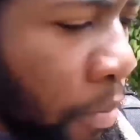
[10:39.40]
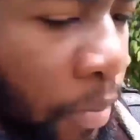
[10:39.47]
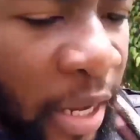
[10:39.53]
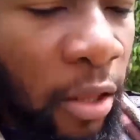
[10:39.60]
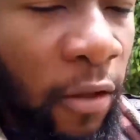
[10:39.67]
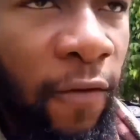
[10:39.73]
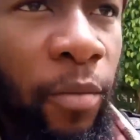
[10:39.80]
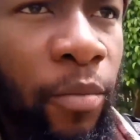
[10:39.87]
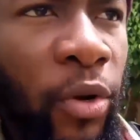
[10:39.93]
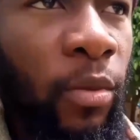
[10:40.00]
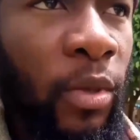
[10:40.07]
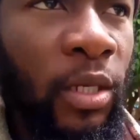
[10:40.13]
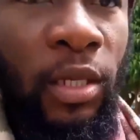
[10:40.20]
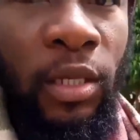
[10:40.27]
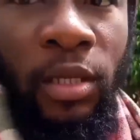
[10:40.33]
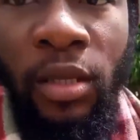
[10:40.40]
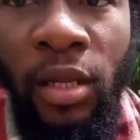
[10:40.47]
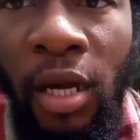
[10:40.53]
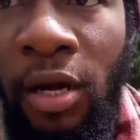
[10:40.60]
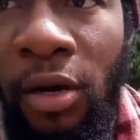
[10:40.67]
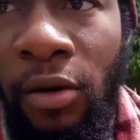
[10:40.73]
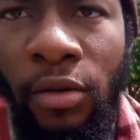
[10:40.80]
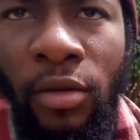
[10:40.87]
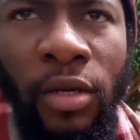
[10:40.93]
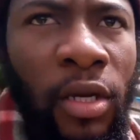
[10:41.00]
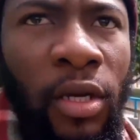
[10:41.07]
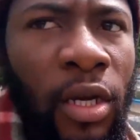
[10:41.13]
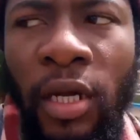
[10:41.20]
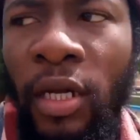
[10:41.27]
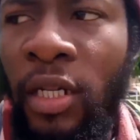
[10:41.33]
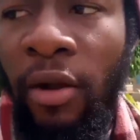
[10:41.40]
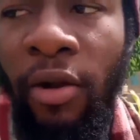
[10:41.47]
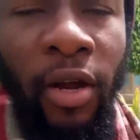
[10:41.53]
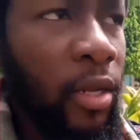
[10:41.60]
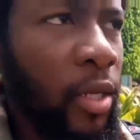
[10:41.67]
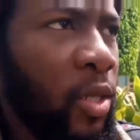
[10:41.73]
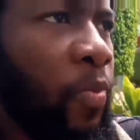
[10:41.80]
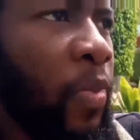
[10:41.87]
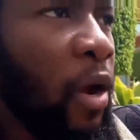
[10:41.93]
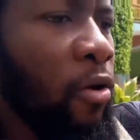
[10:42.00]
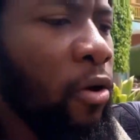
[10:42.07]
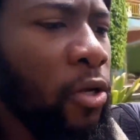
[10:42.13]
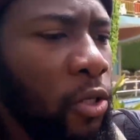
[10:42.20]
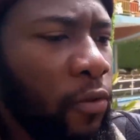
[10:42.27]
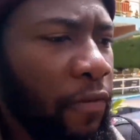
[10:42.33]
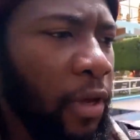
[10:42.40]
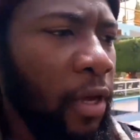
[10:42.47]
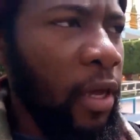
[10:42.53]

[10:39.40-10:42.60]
part of the premises now, and there are those parrots over